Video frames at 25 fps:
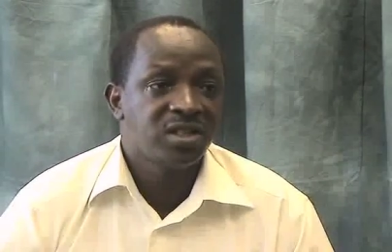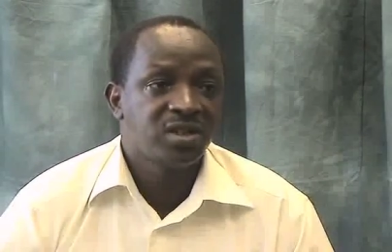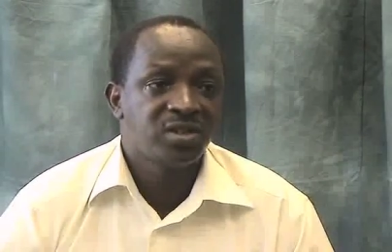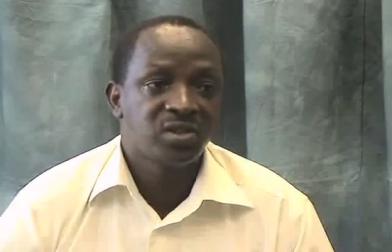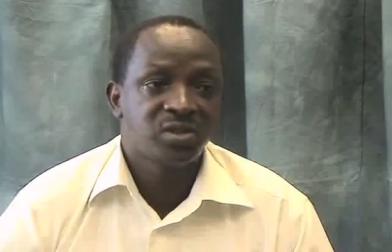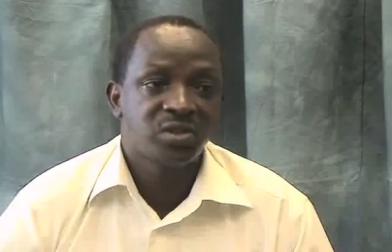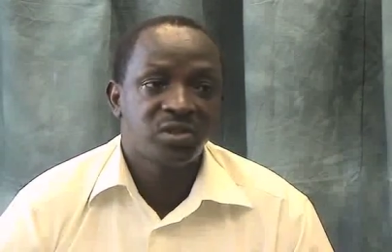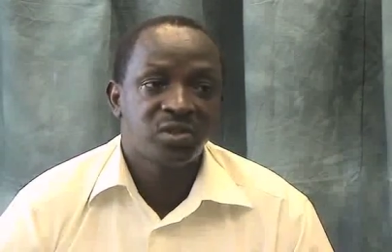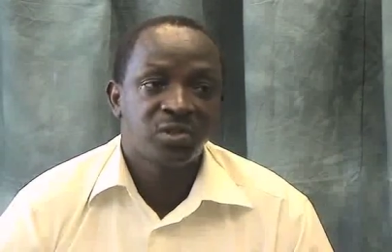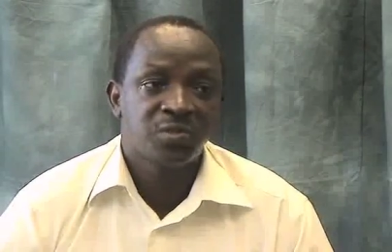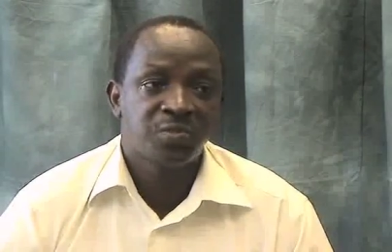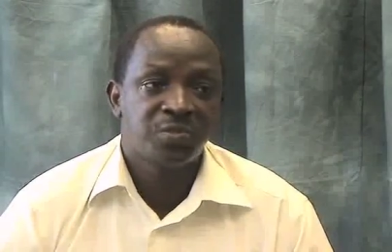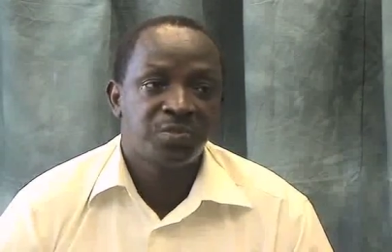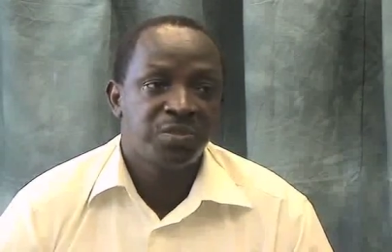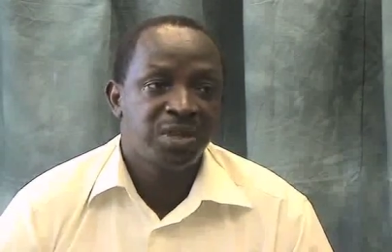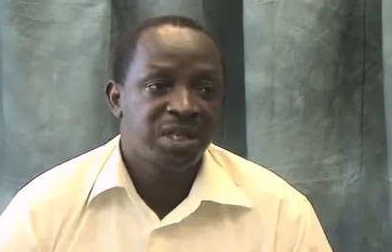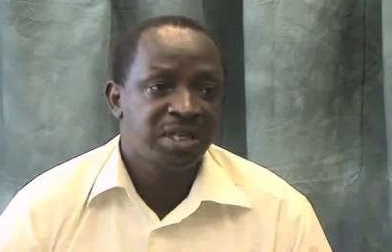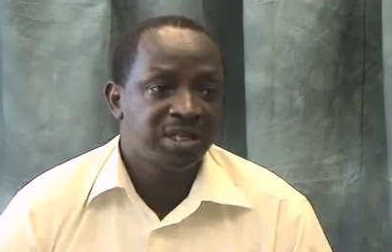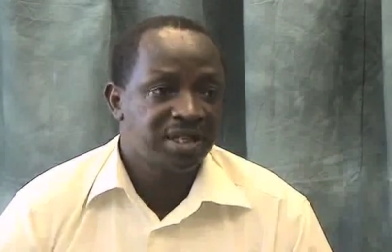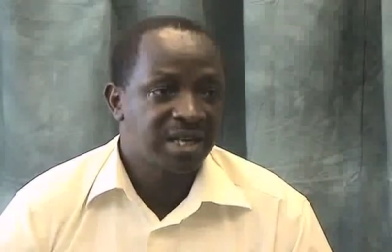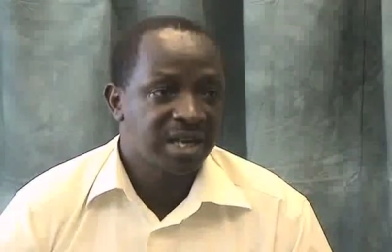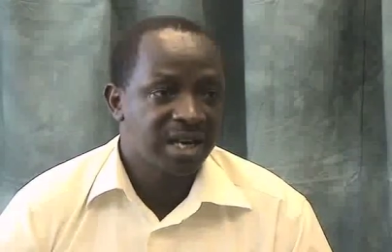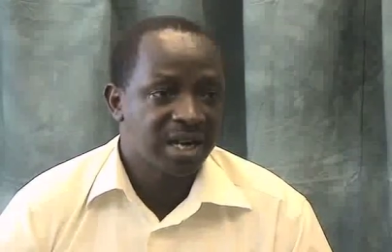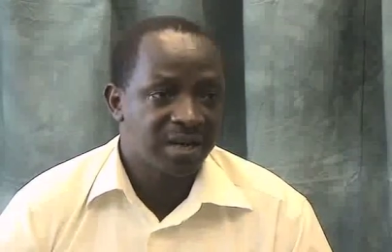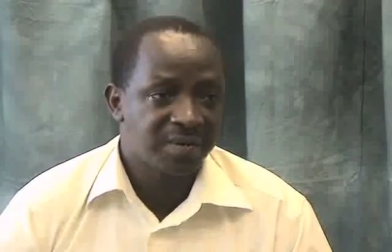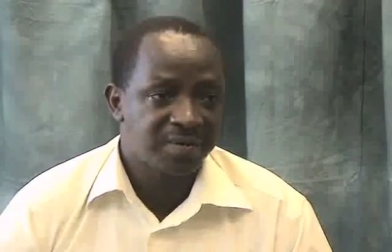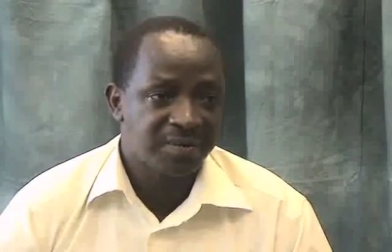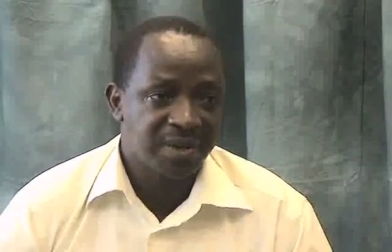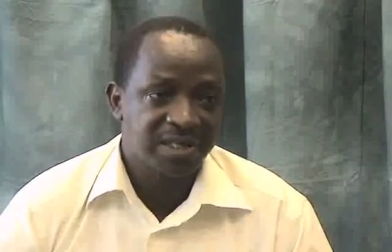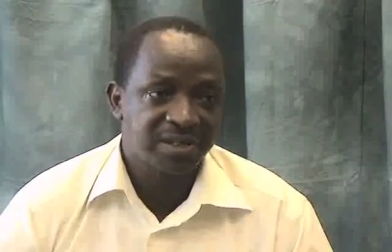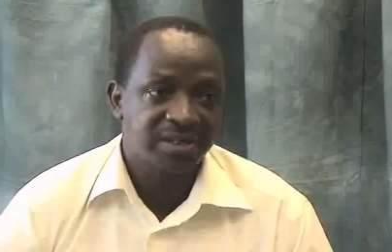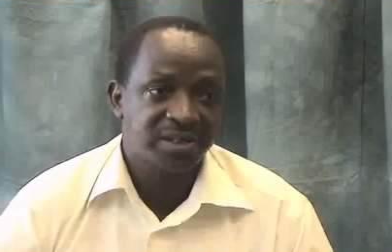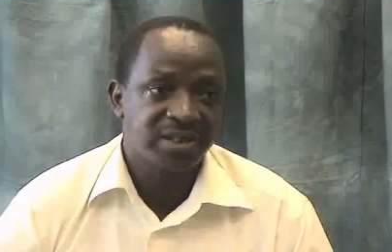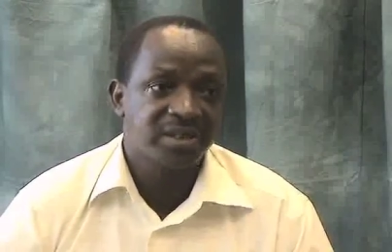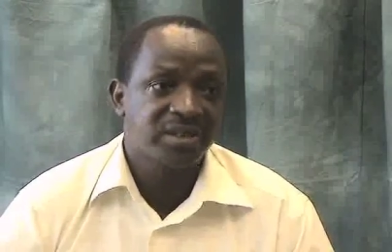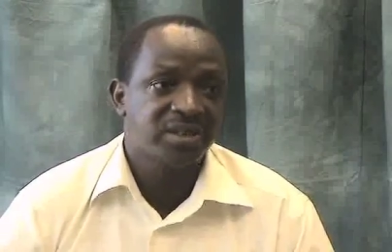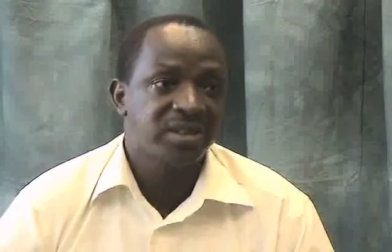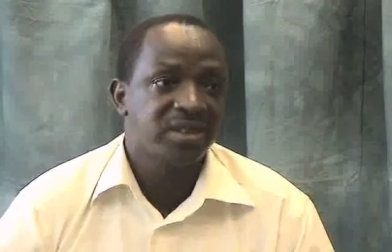through building
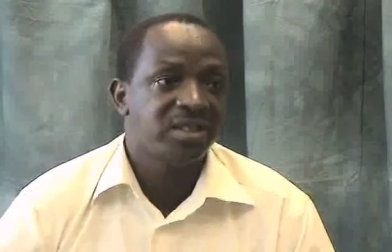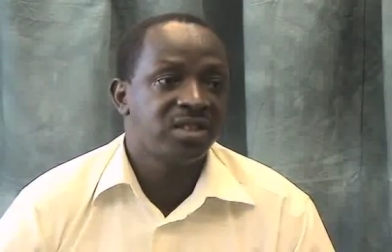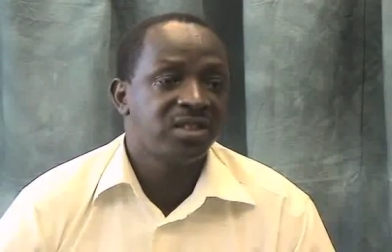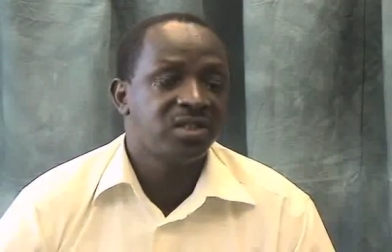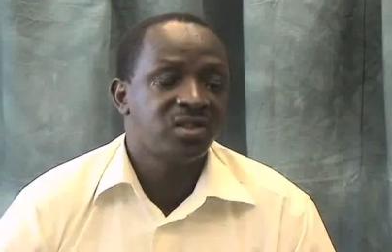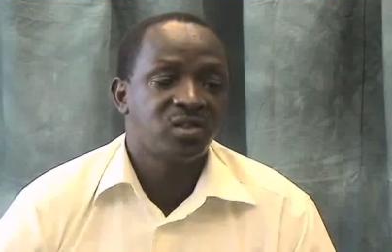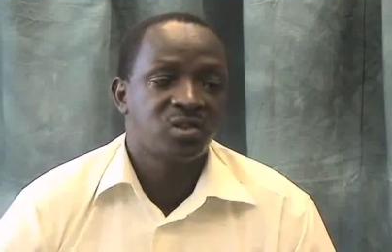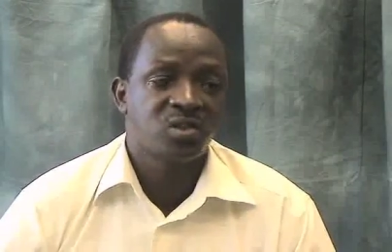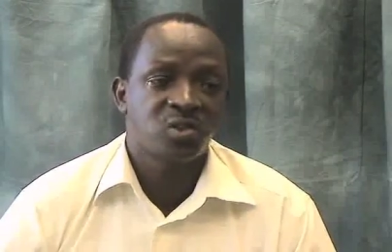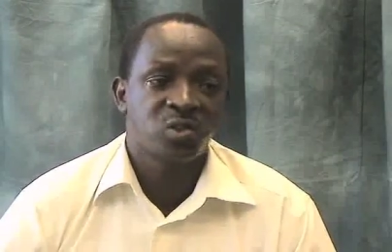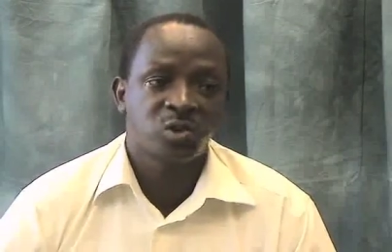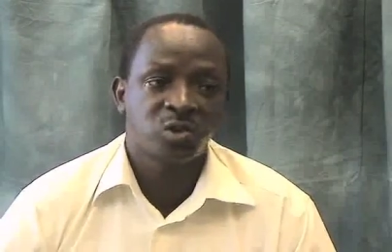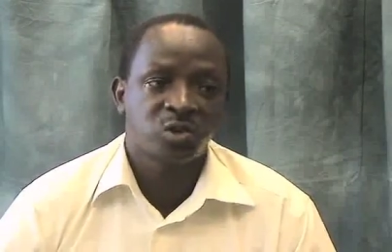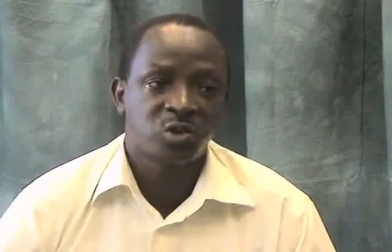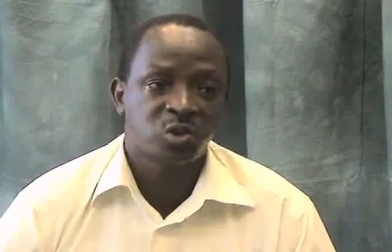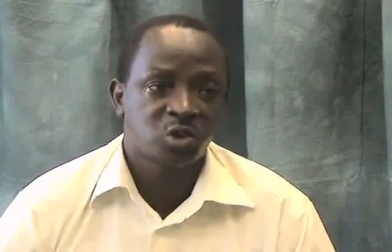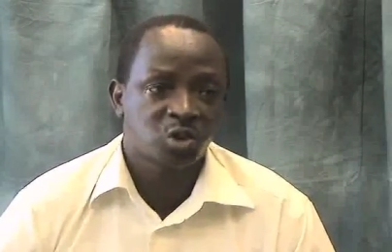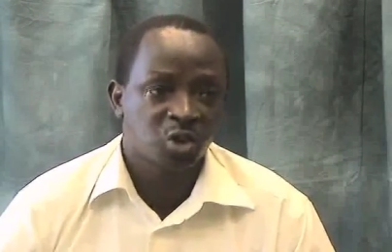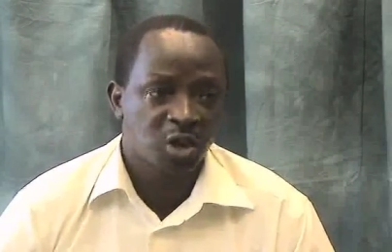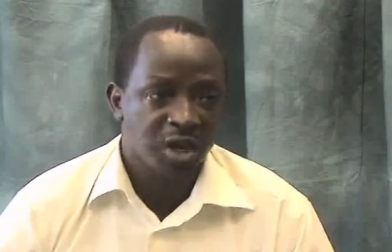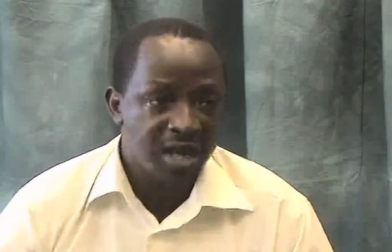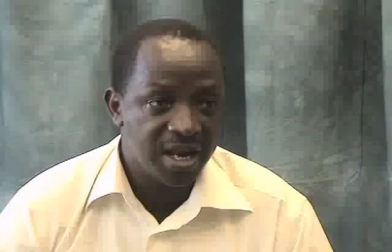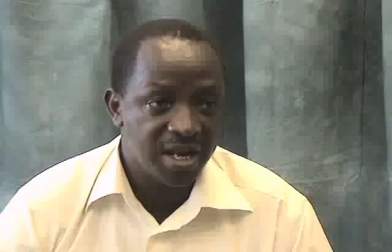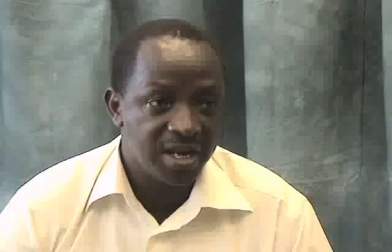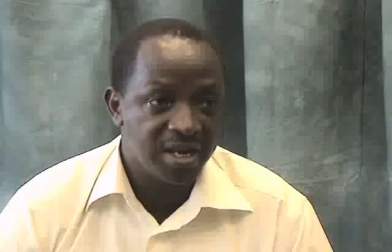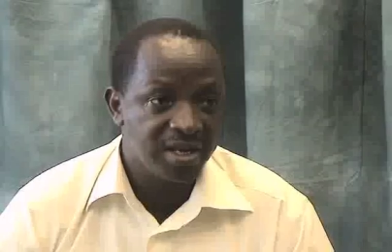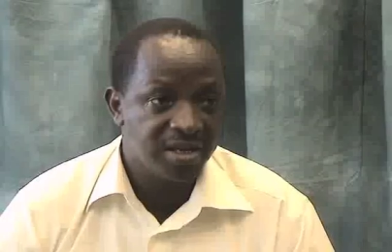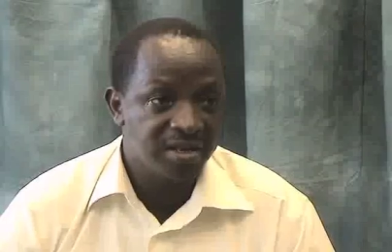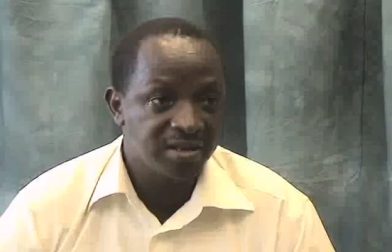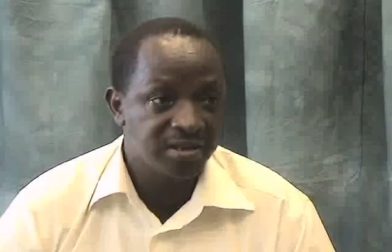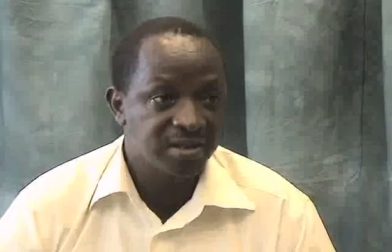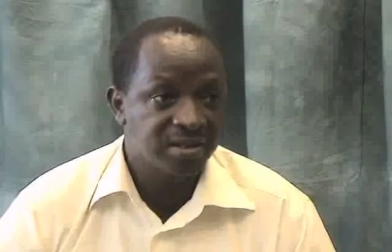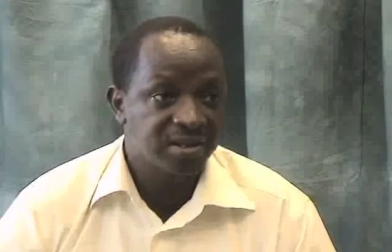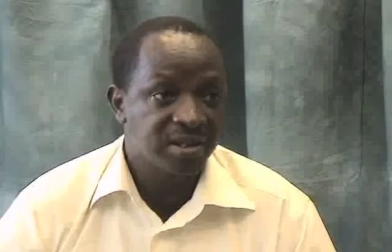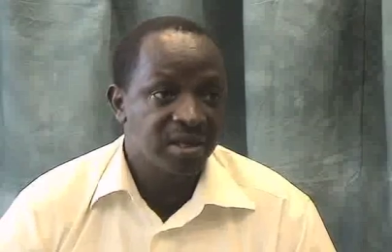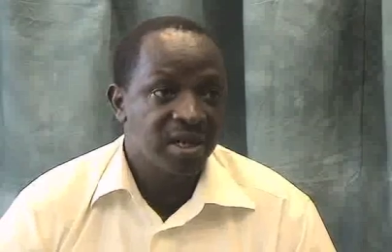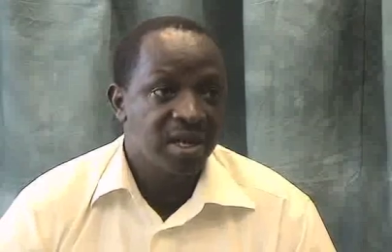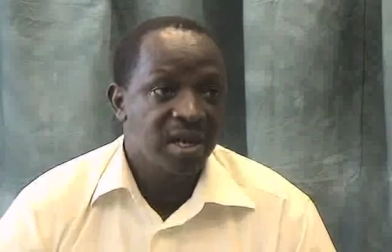capacity, through
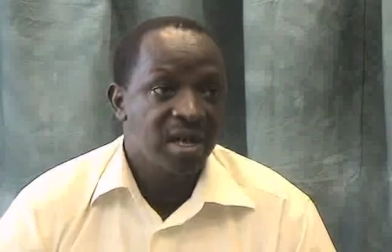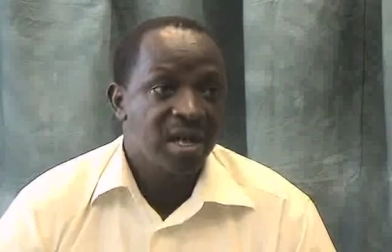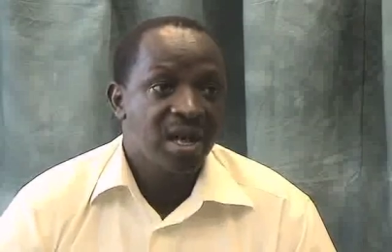trainings,